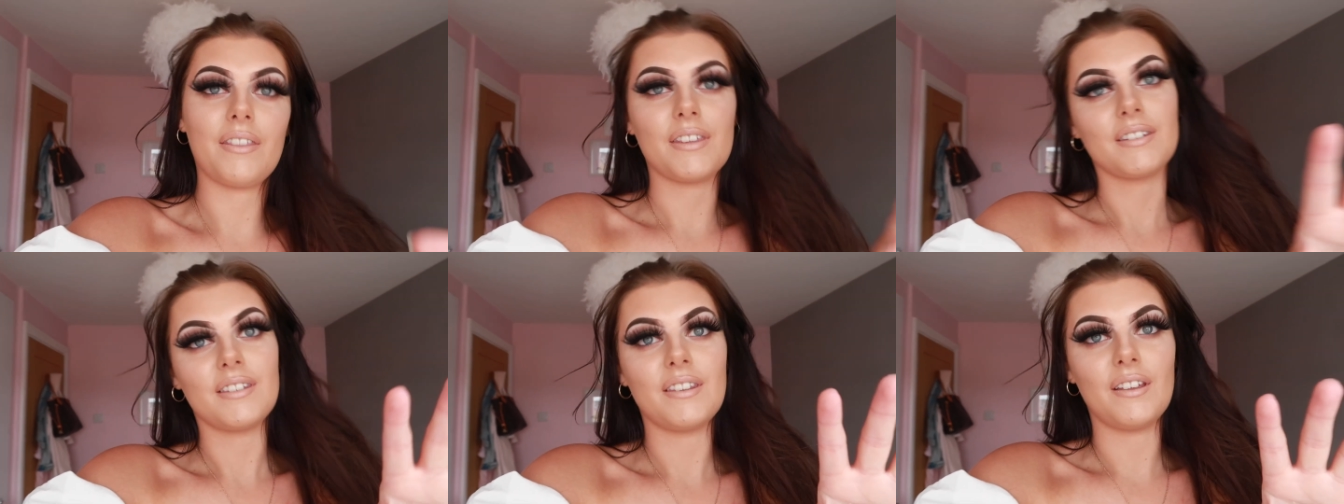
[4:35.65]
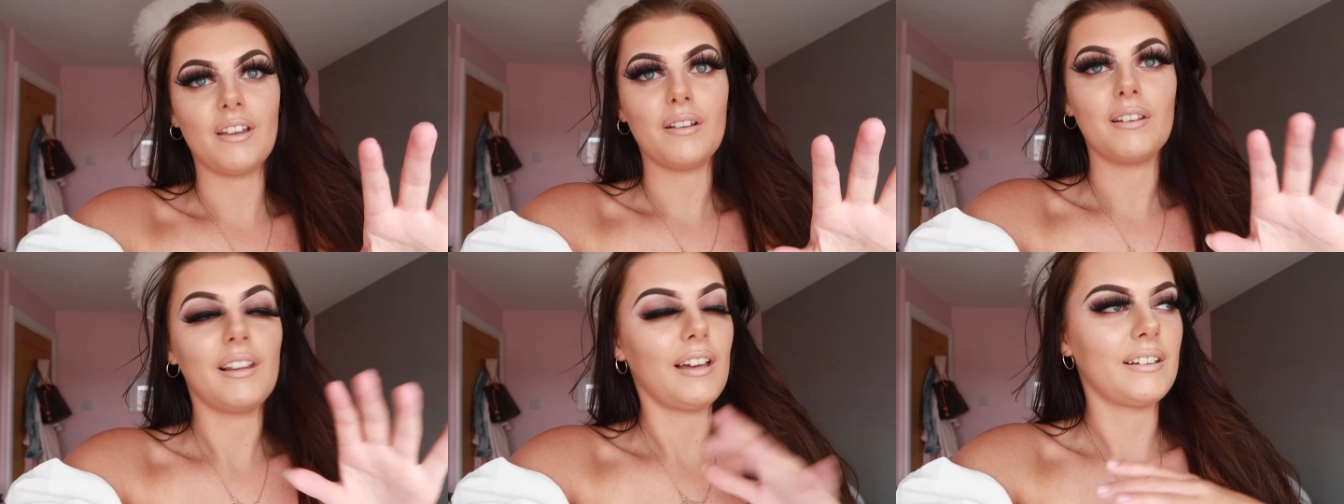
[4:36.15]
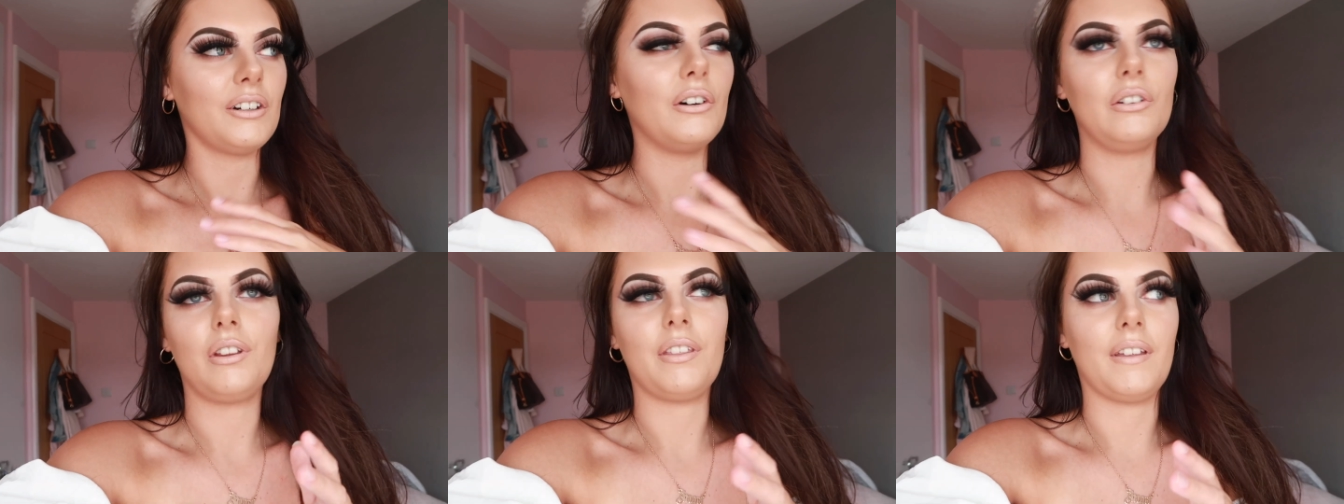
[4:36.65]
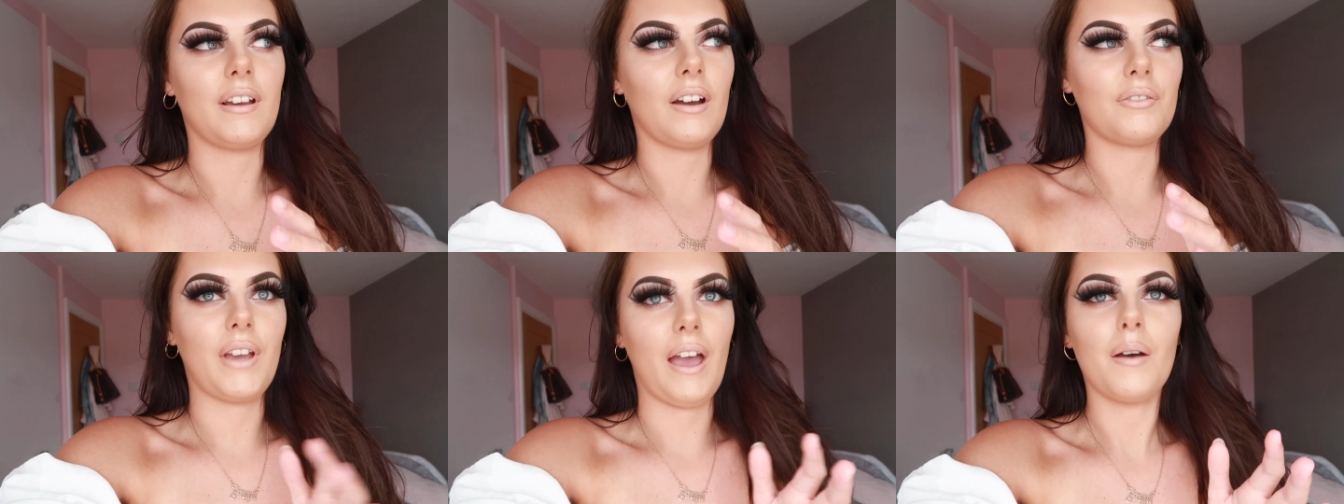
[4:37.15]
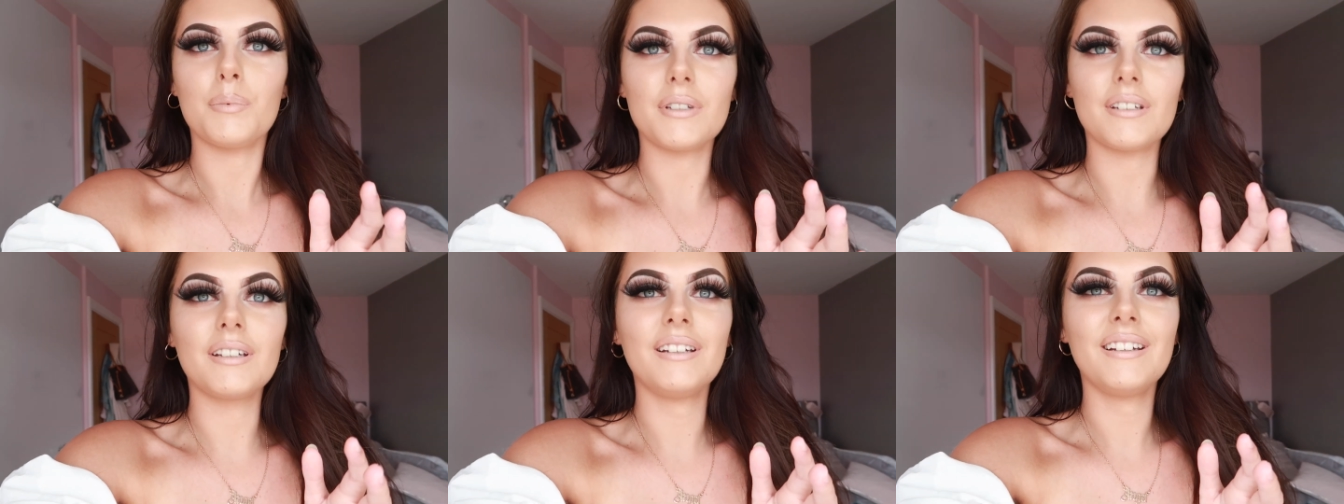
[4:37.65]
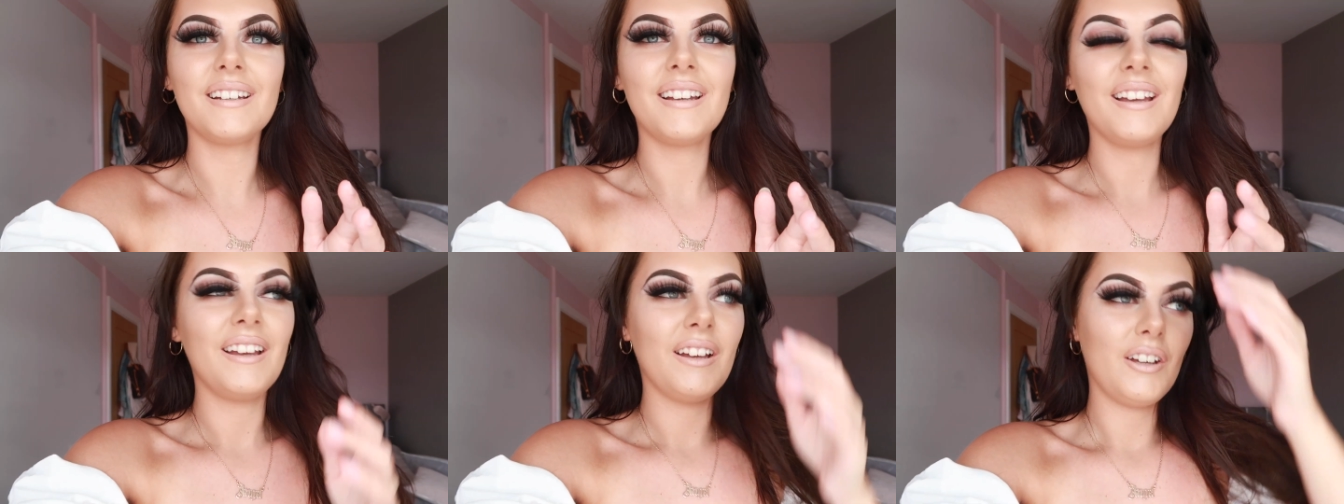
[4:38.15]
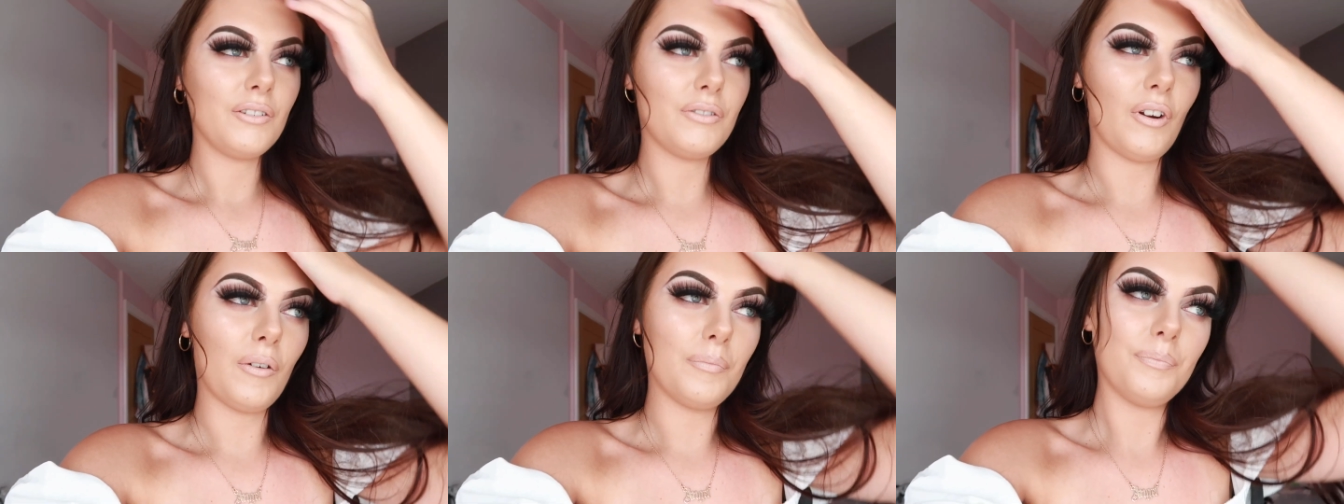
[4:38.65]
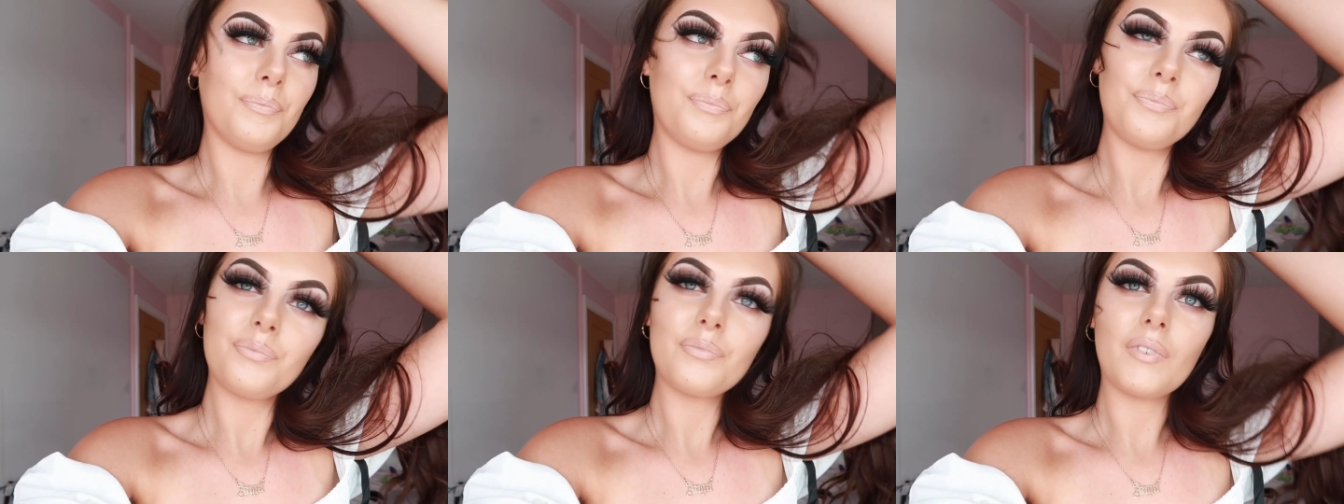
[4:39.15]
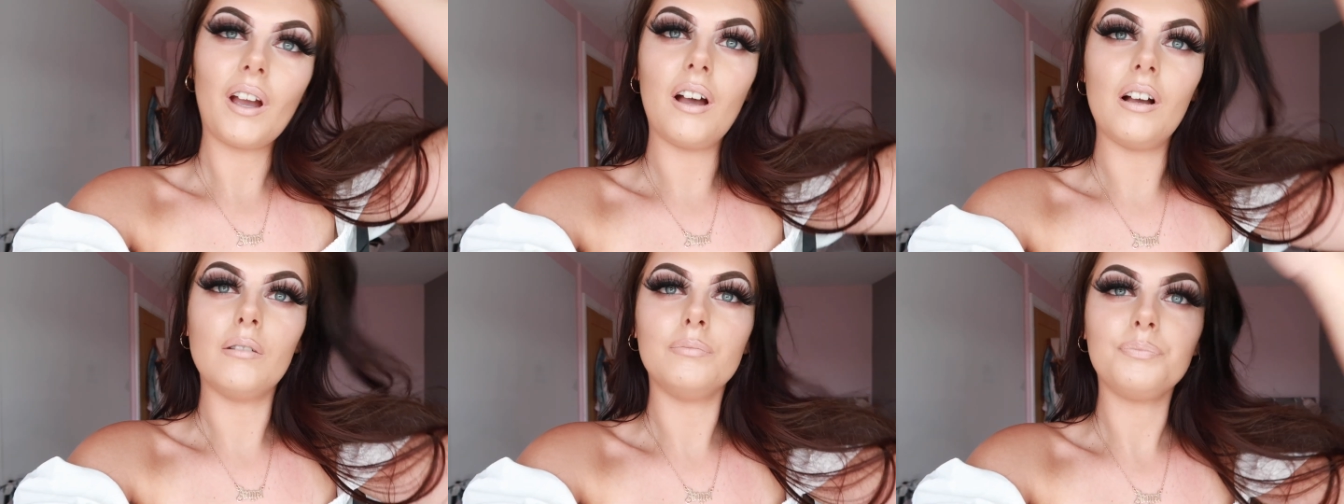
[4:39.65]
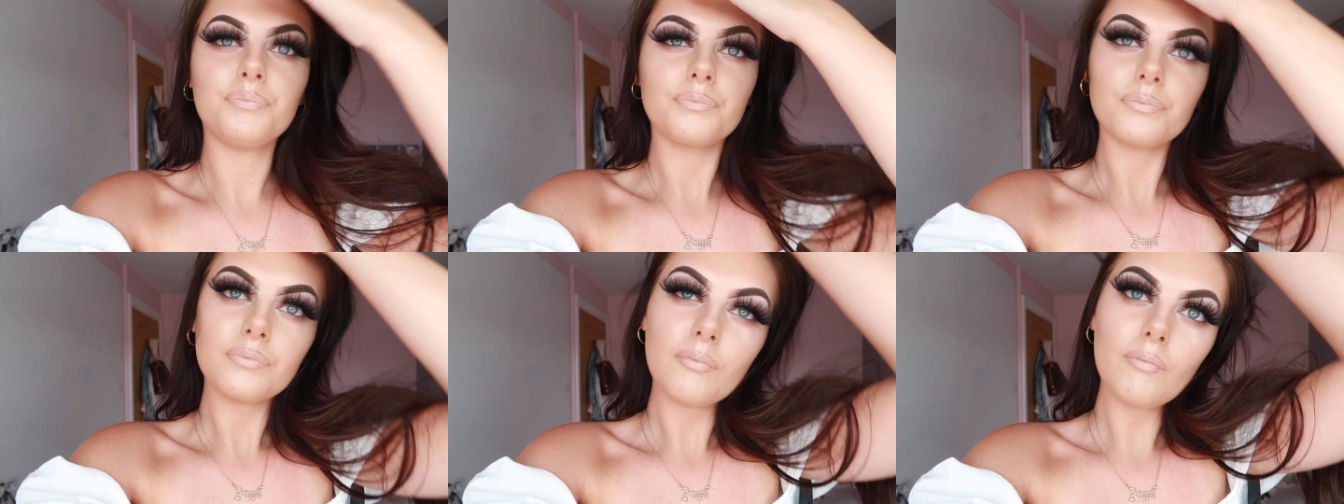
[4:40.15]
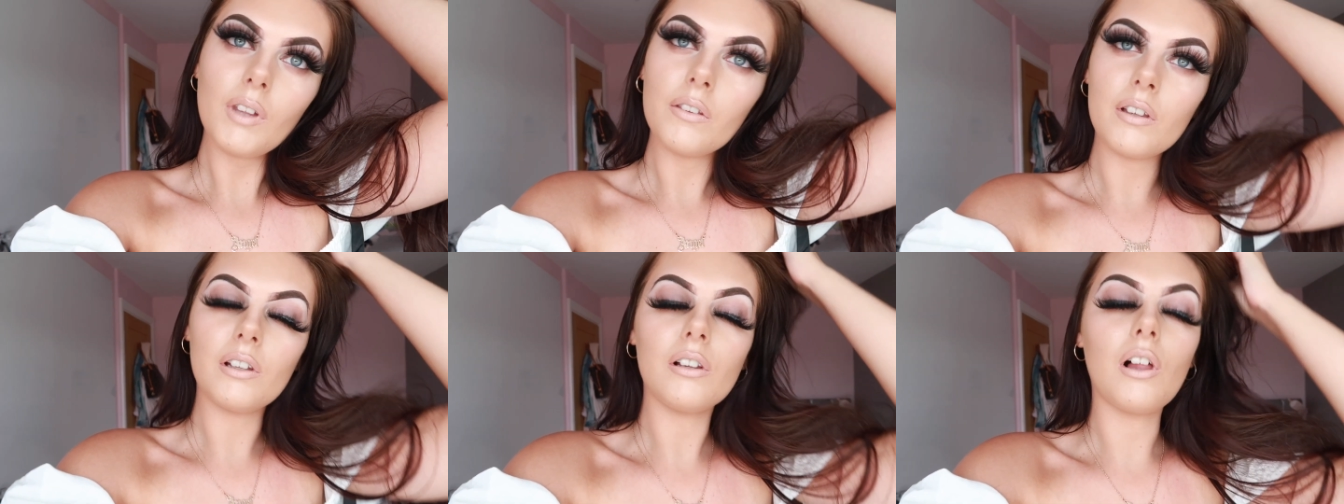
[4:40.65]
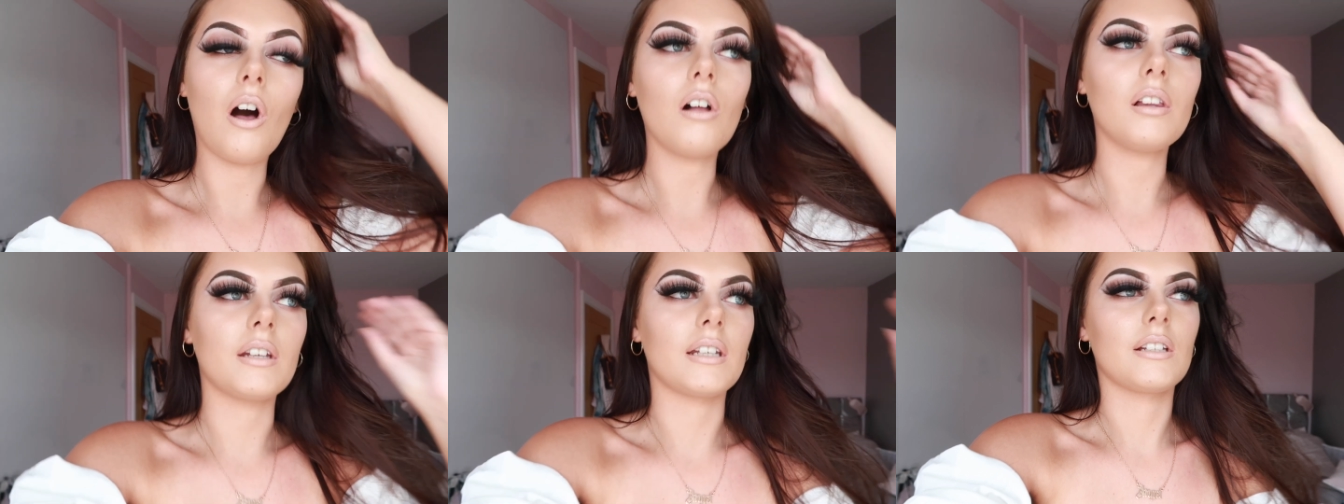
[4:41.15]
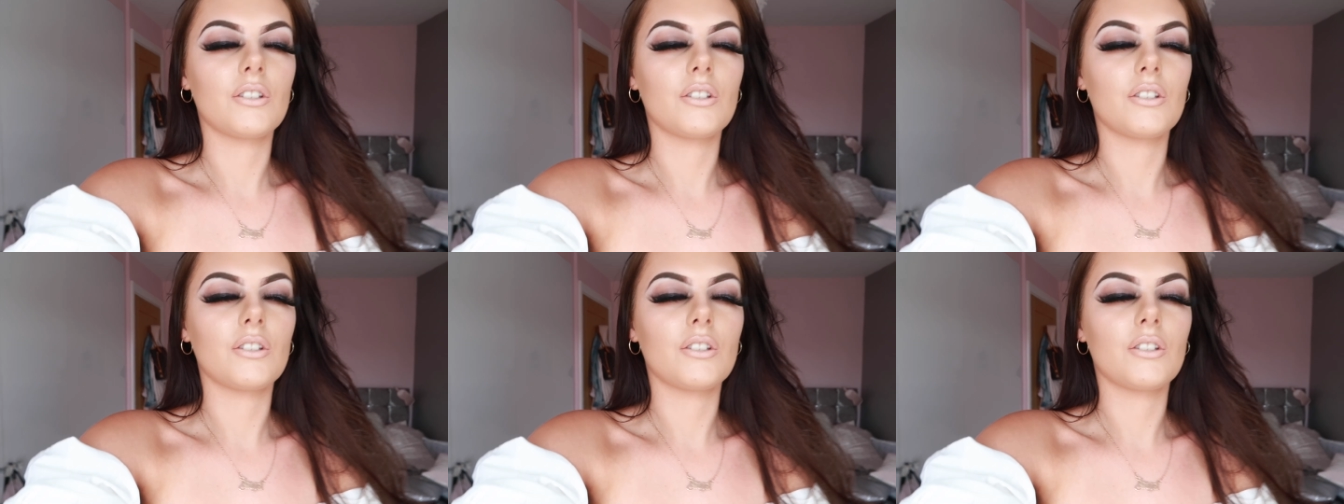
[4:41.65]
This is the like only thing I've kept from the little haul I did.